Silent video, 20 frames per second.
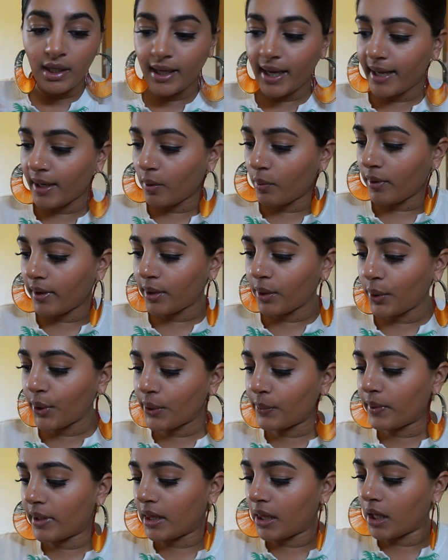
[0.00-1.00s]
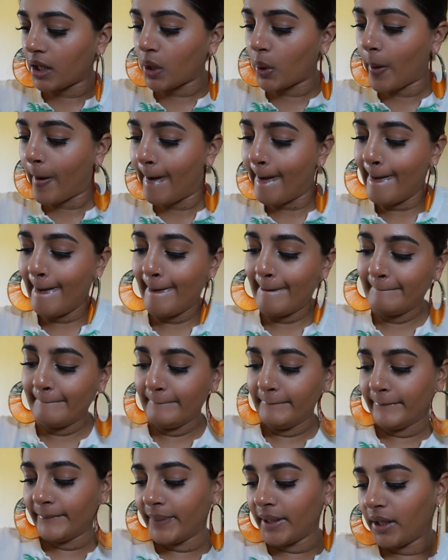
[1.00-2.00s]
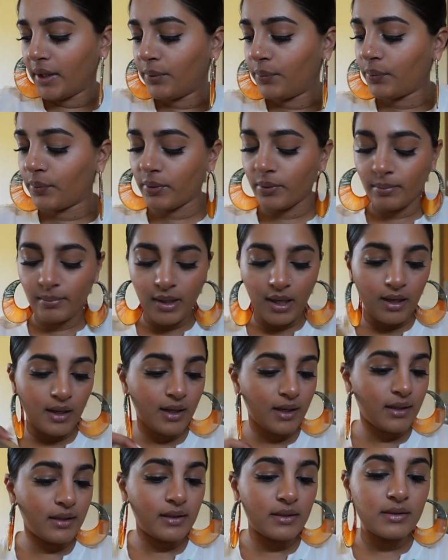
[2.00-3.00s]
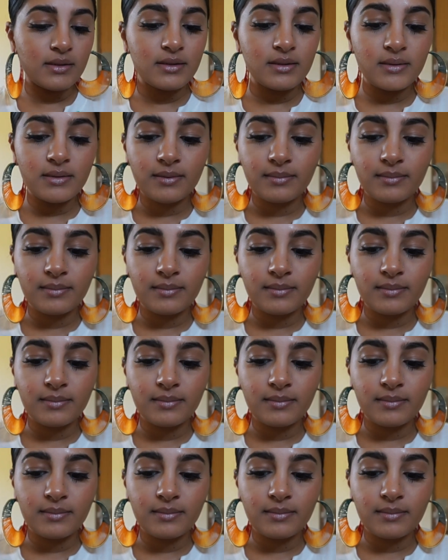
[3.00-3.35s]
I kind of want to go with little bedroom eyes.